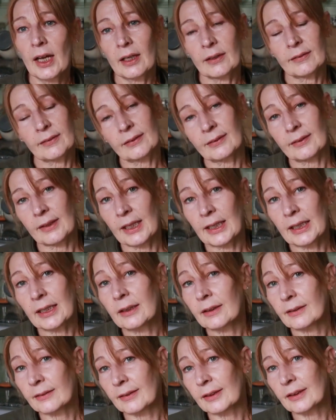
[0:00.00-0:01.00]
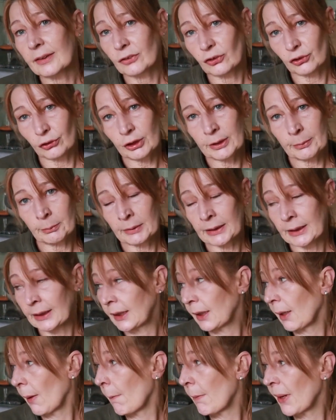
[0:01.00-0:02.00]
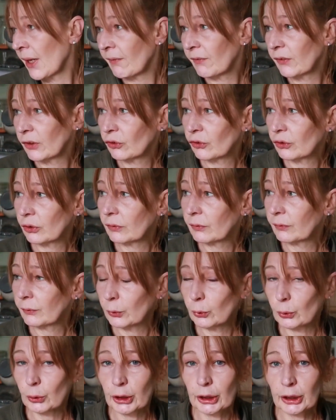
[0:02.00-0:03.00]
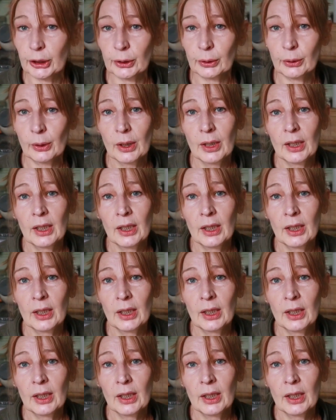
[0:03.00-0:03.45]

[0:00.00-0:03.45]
as I say, it's extremely beneficial for you.